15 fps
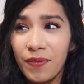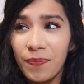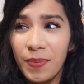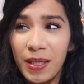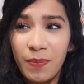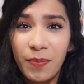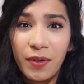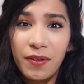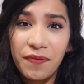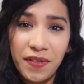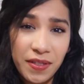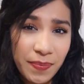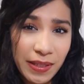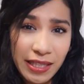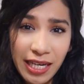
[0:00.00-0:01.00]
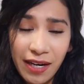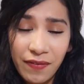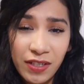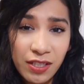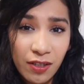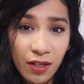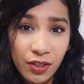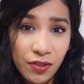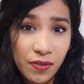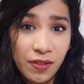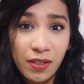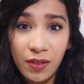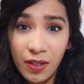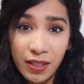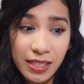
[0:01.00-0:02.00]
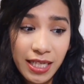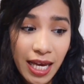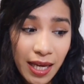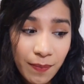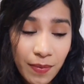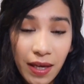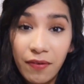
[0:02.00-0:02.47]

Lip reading: people on Facebook that I haven't talked to in a long time.